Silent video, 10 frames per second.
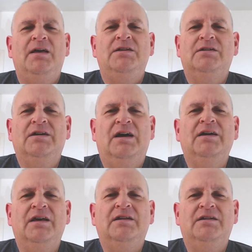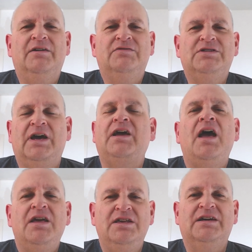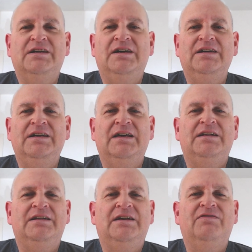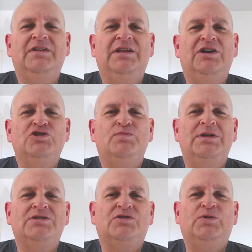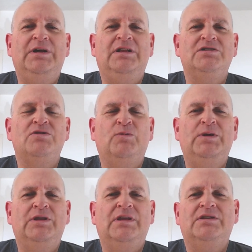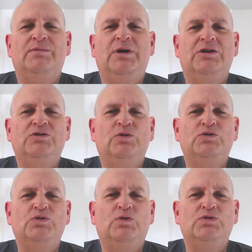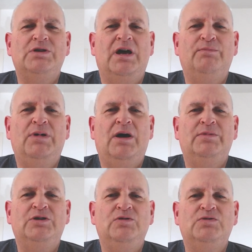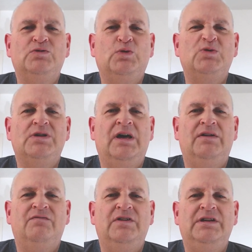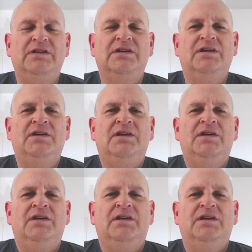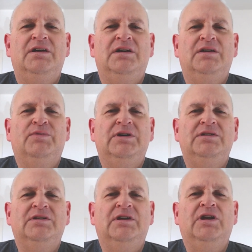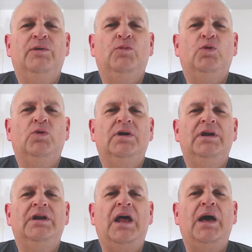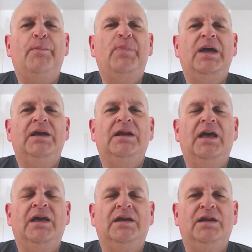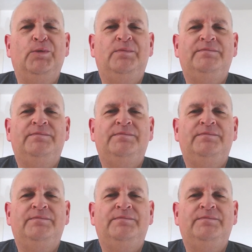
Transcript: You can't get enough tech. You can get enough large mixed grills with tomato sauce and barbecue sauce and vinegar and a pint of Glamorgan pale ale.